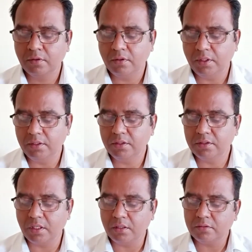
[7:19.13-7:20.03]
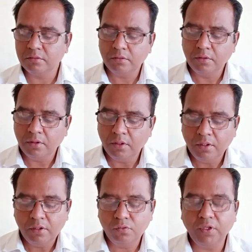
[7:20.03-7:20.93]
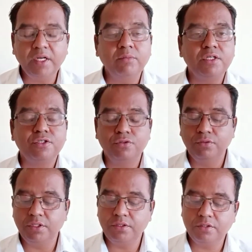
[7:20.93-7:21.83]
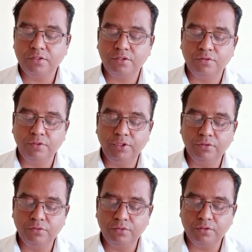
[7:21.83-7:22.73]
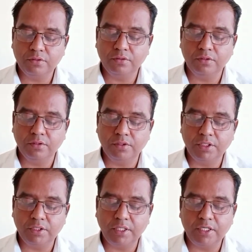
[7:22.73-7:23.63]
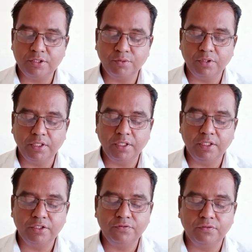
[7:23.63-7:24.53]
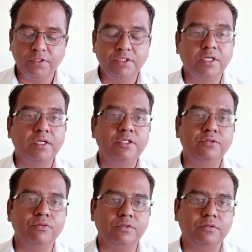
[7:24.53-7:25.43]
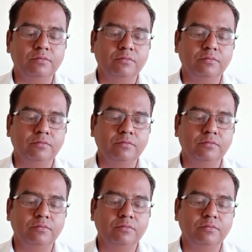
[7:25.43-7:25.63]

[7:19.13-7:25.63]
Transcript: And these are to enable students to use written and spoken English for general use.